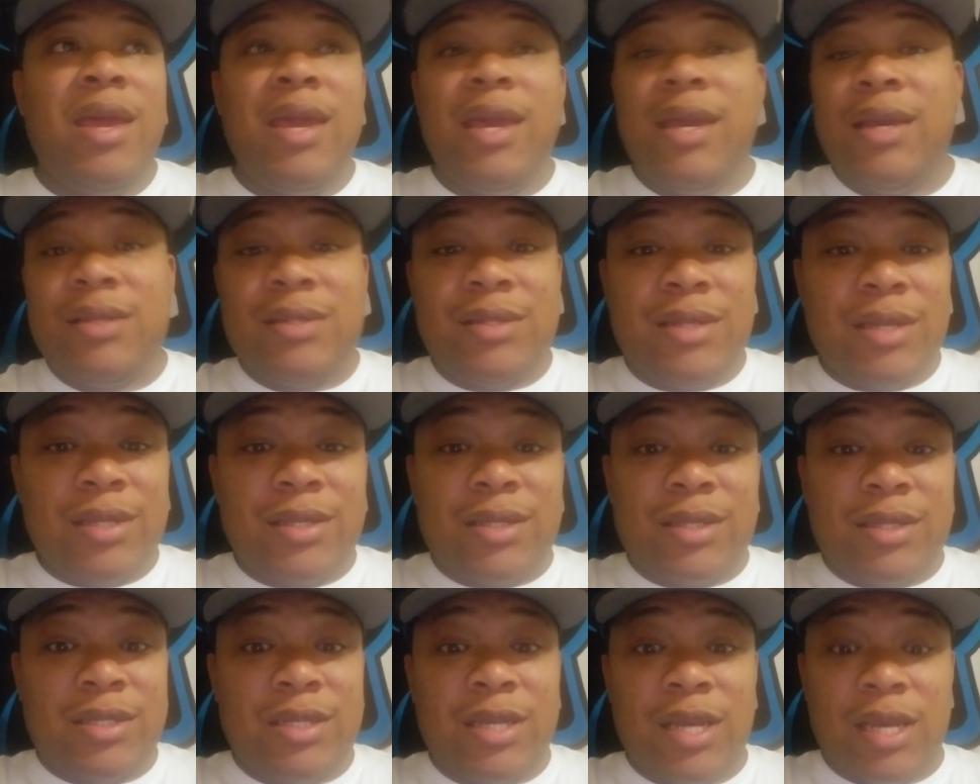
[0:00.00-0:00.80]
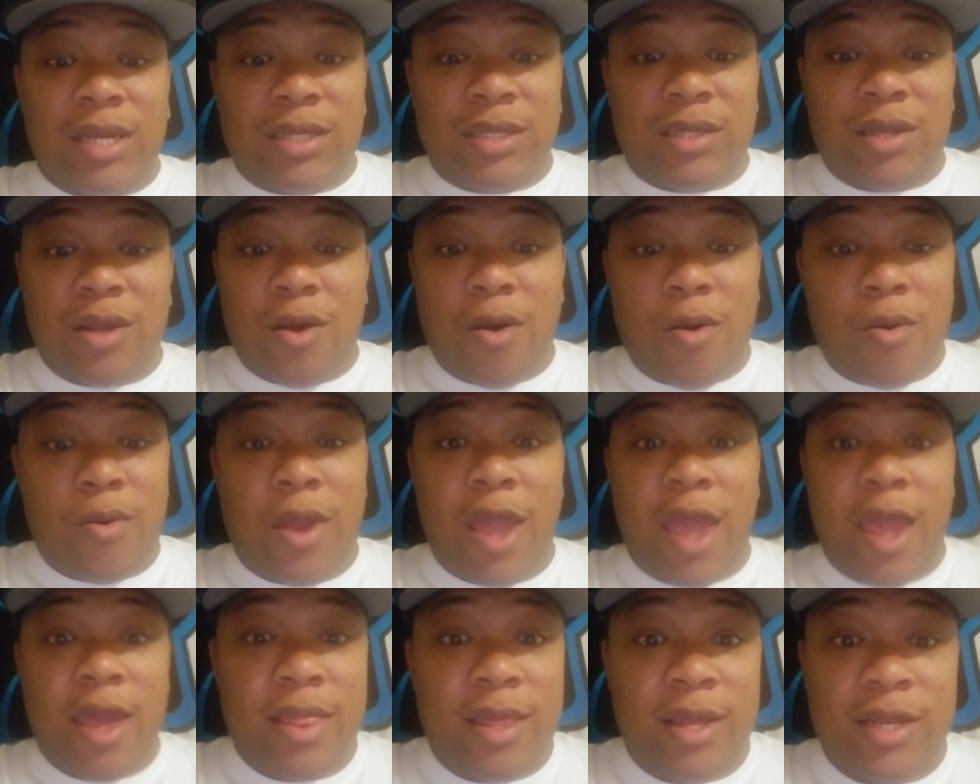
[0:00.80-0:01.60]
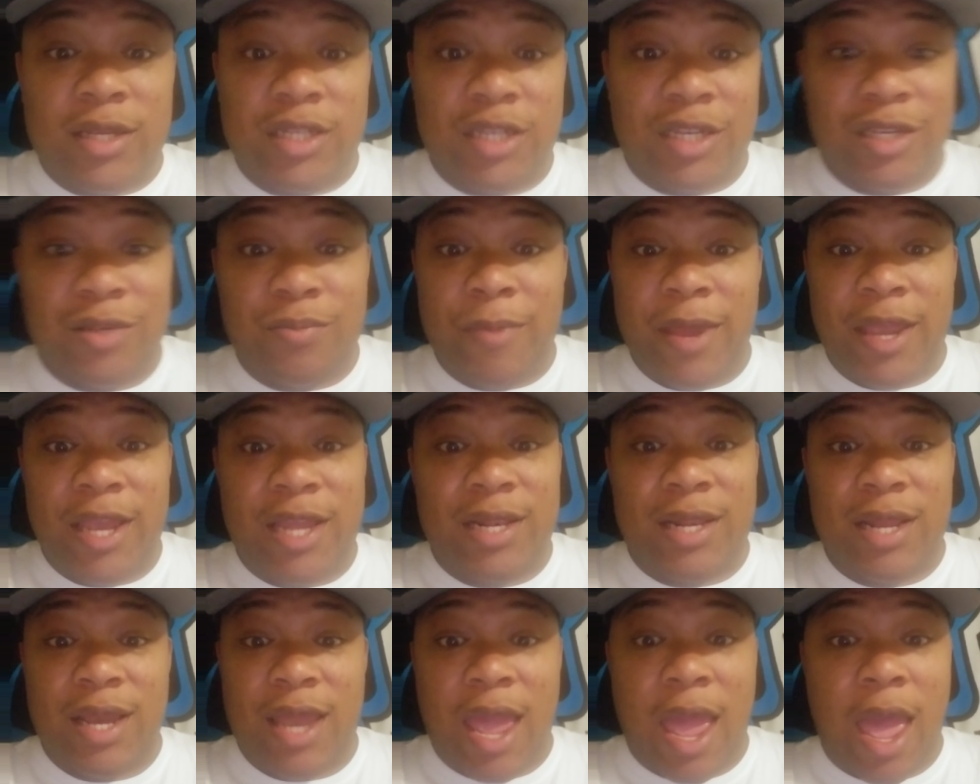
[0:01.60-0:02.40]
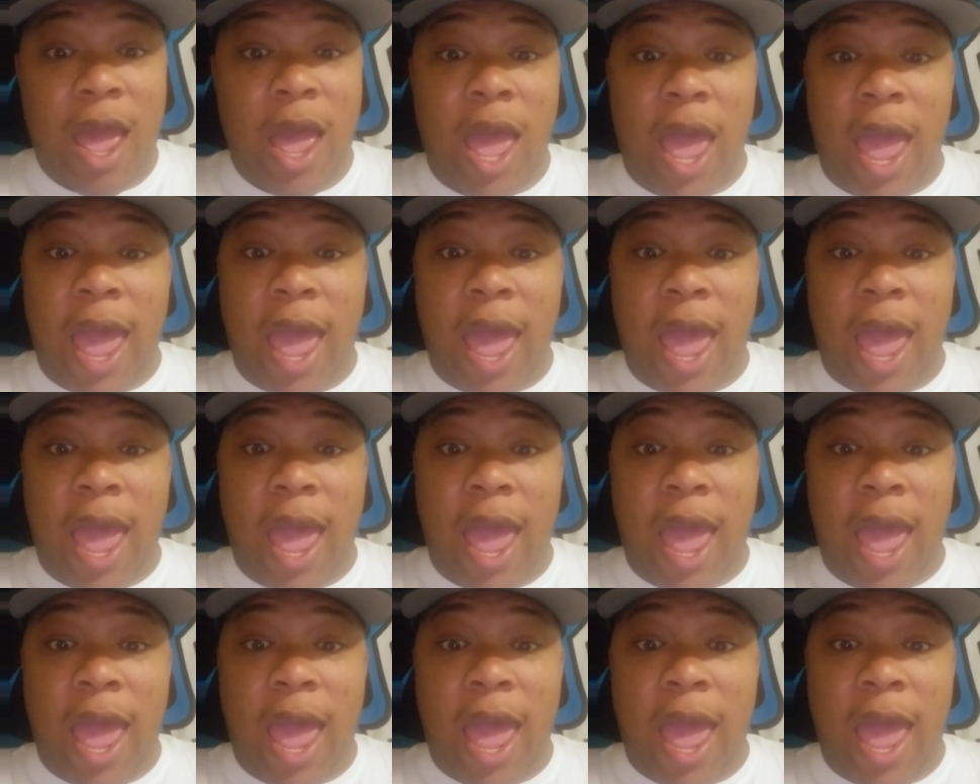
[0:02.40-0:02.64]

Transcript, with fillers: Is this just a, okay, let's just make it the Kyle